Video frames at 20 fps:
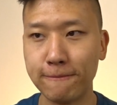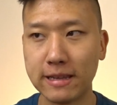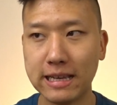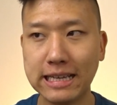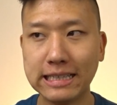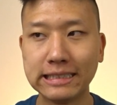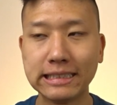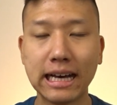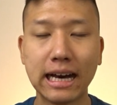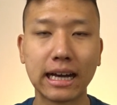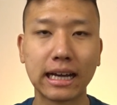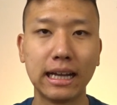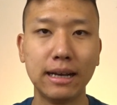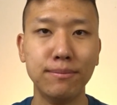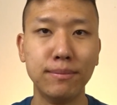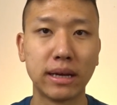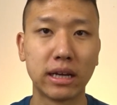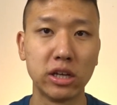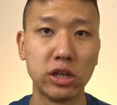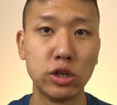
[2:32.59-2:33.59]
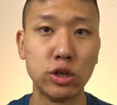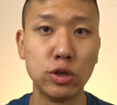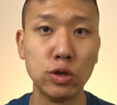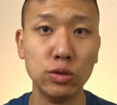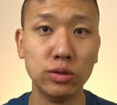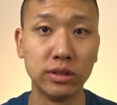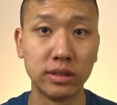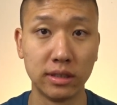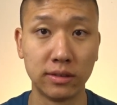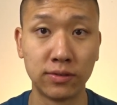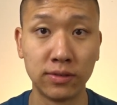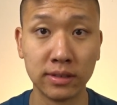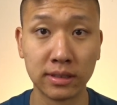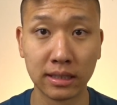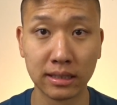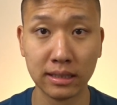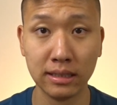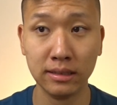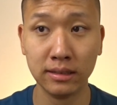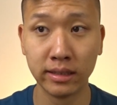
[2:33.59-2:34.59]
It's not going to make a huge difference
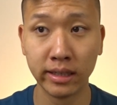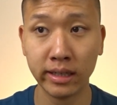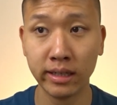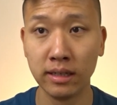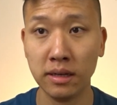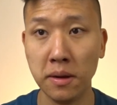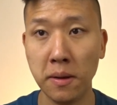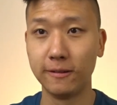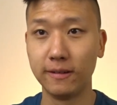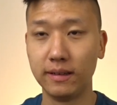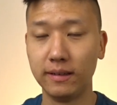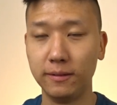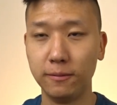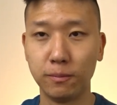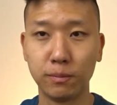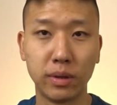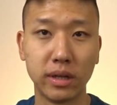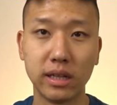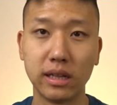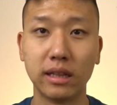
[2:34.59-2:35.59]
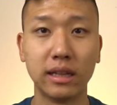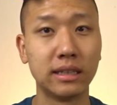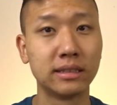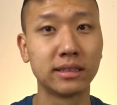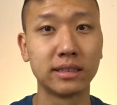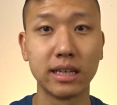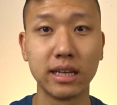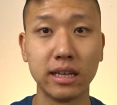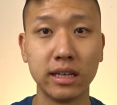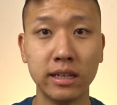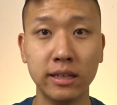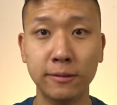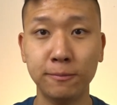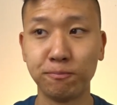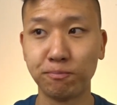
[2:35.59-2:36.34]
at the end of the day, but let's say